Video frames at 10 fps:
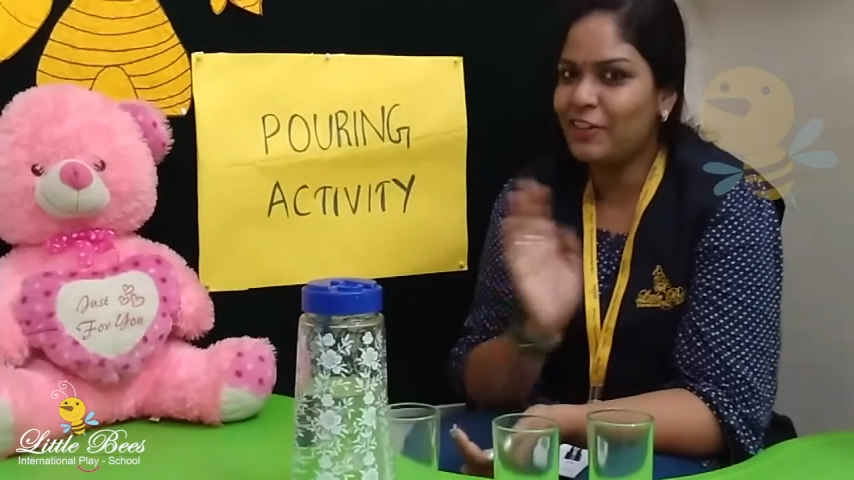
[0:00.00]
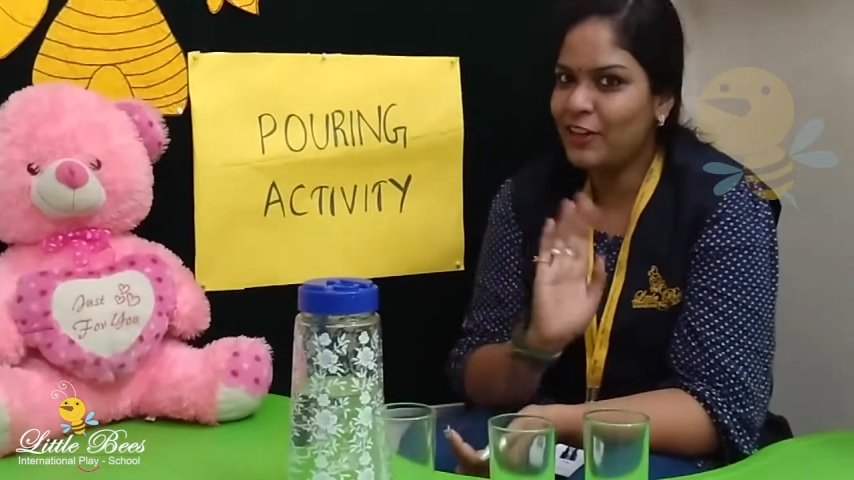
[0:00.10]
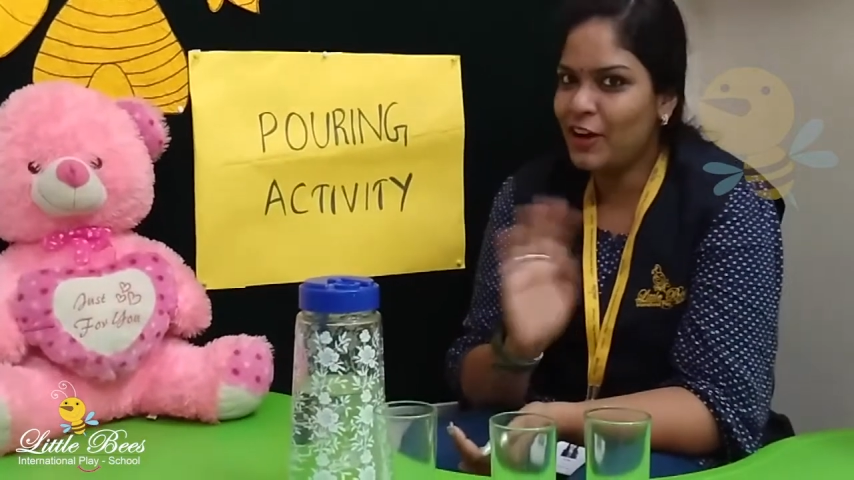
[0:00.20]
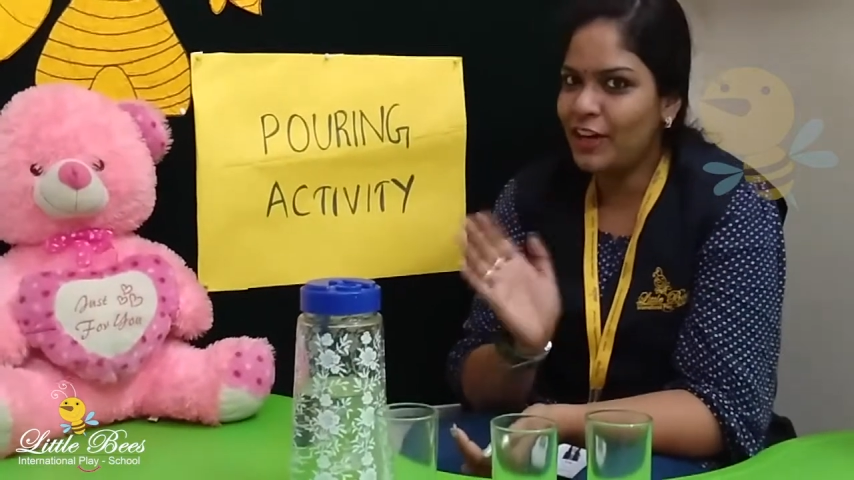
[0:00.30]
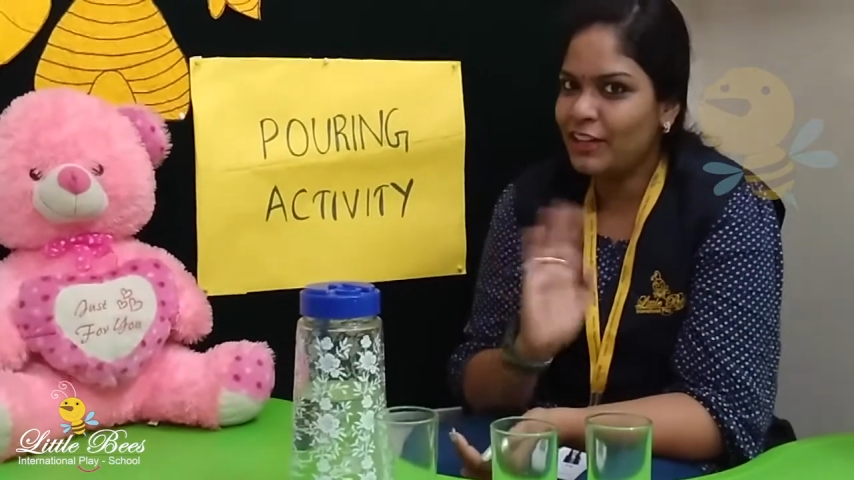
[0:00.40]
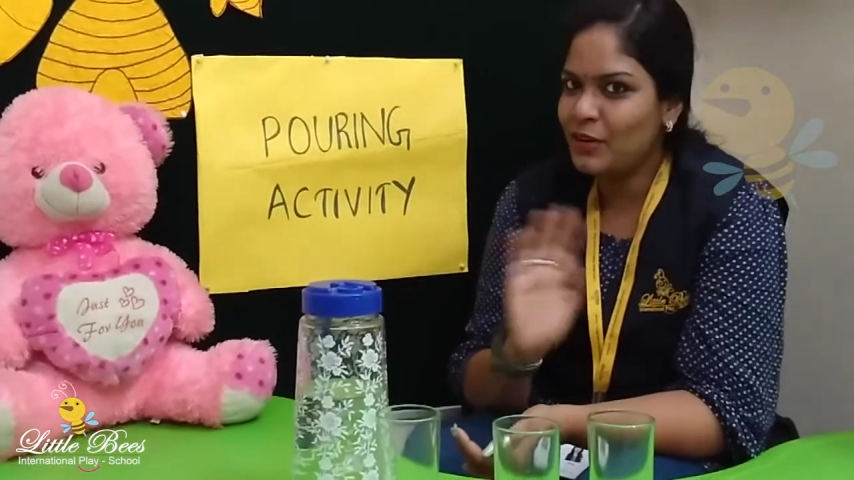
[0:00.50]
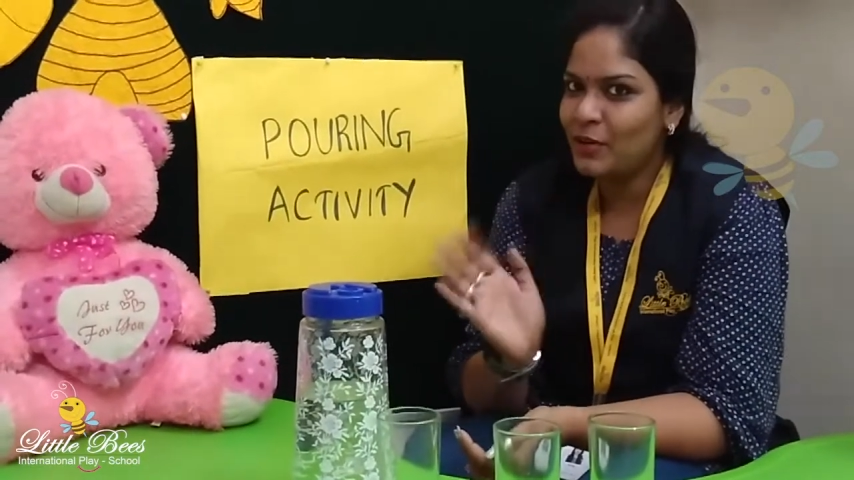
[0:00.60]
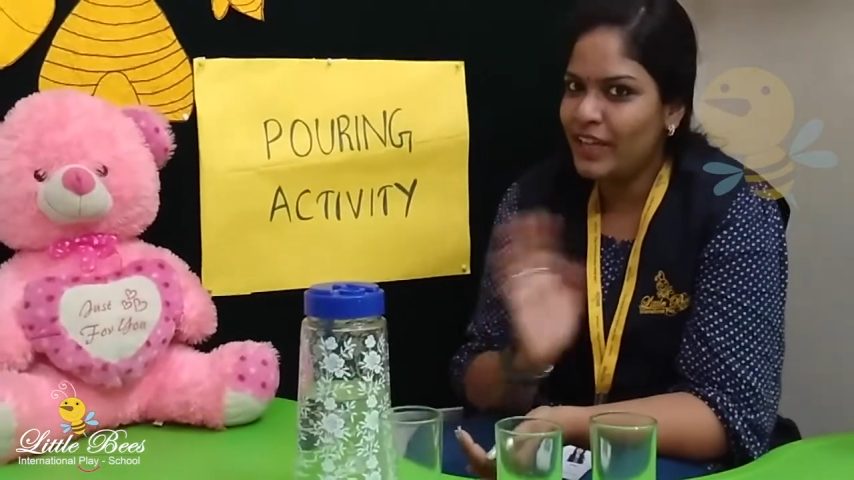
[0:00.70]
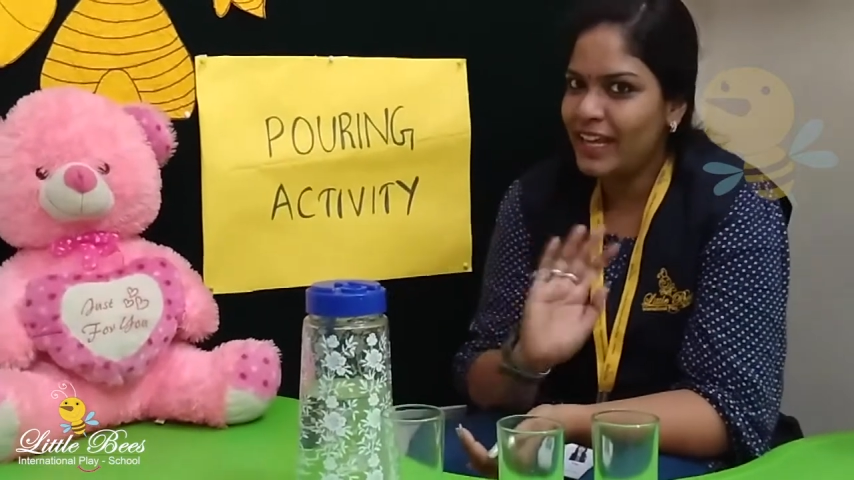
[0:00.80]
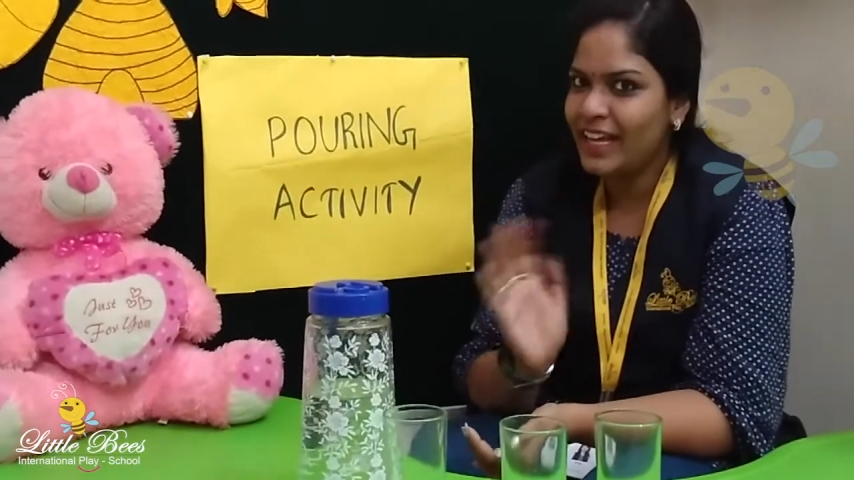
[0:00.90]
are you all
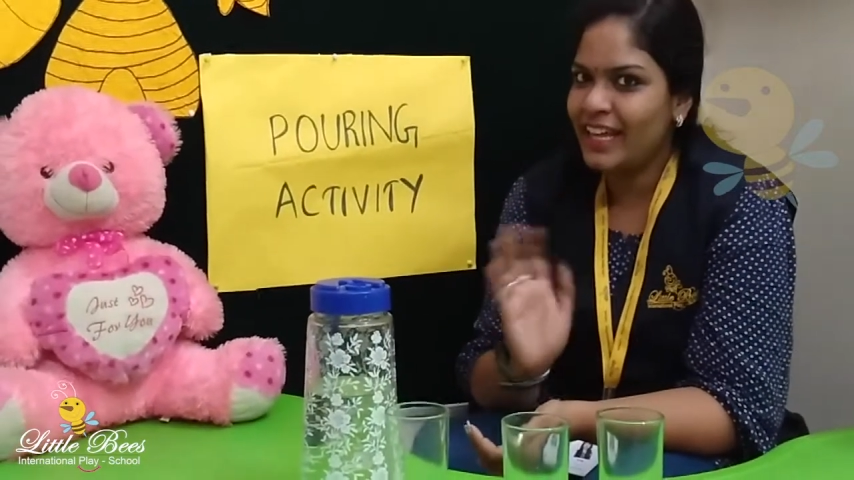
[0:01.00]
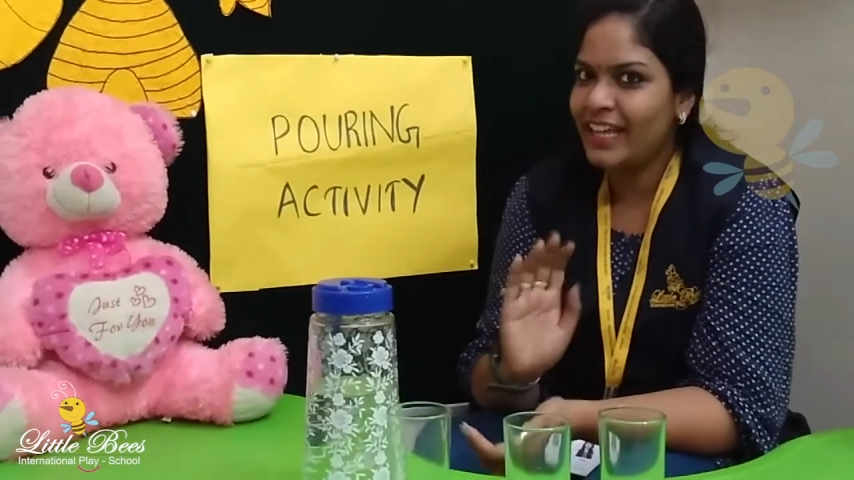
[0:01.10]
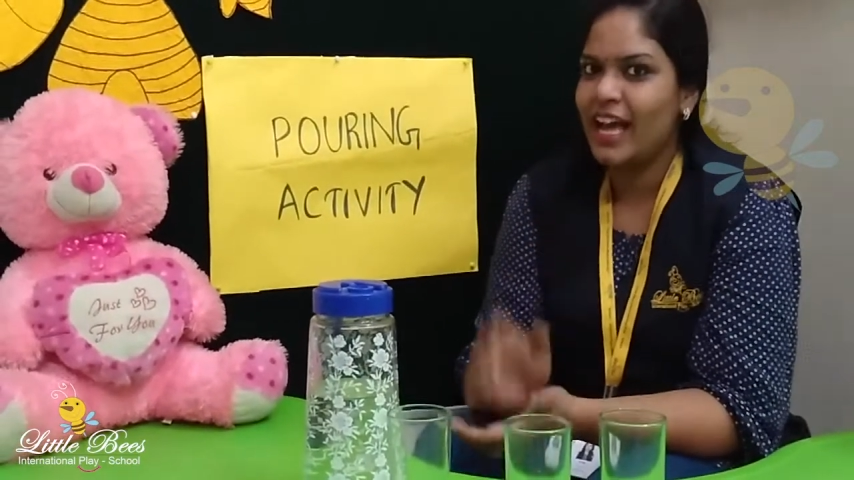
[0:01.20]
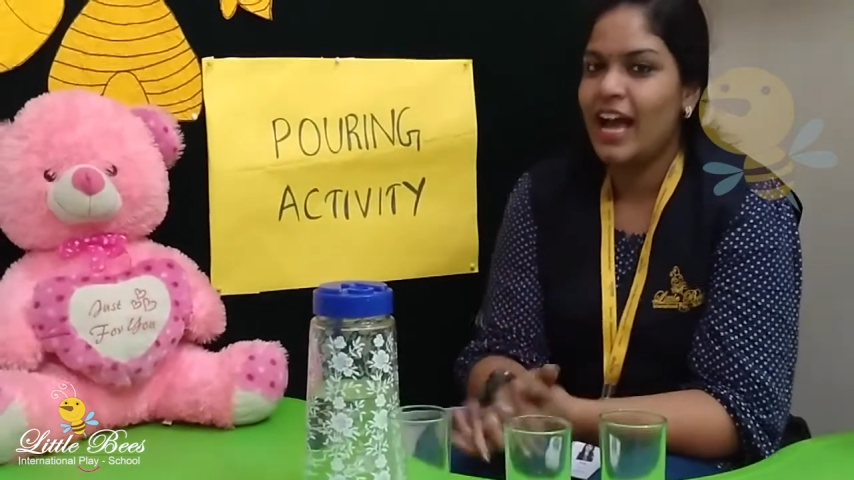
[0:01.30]
doing?